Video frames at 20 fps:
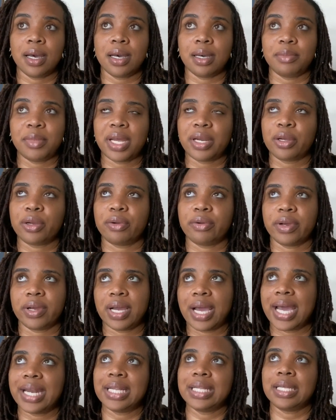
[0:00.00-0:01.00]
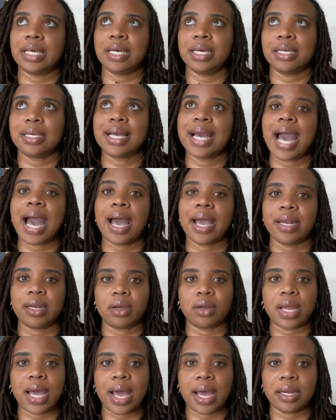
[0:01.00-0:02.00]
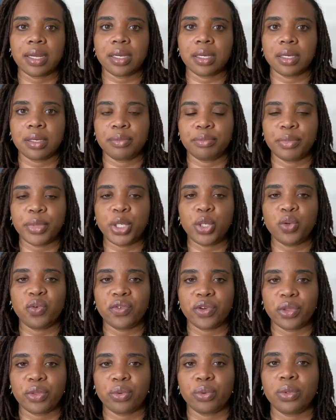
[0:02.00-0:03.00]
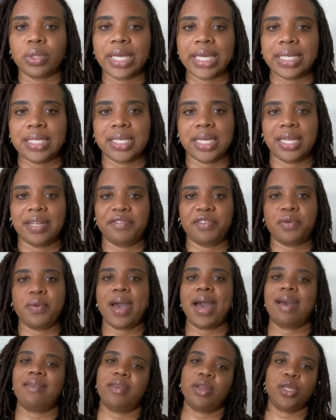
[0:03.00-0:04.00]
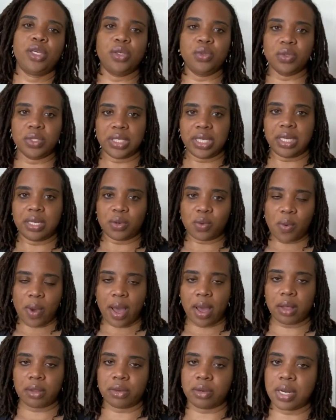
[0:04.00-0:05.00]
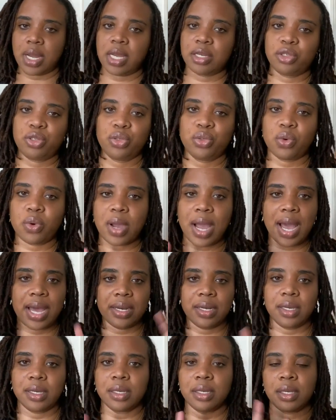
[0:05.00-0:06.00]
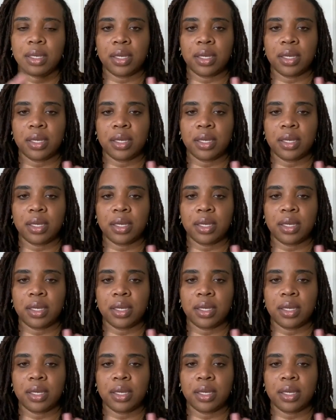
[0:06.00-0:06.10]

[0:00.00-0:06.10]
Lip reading: not a career guide, a guide on how to maneuver through LinkedIn if you haven't used it in a while or not sure how to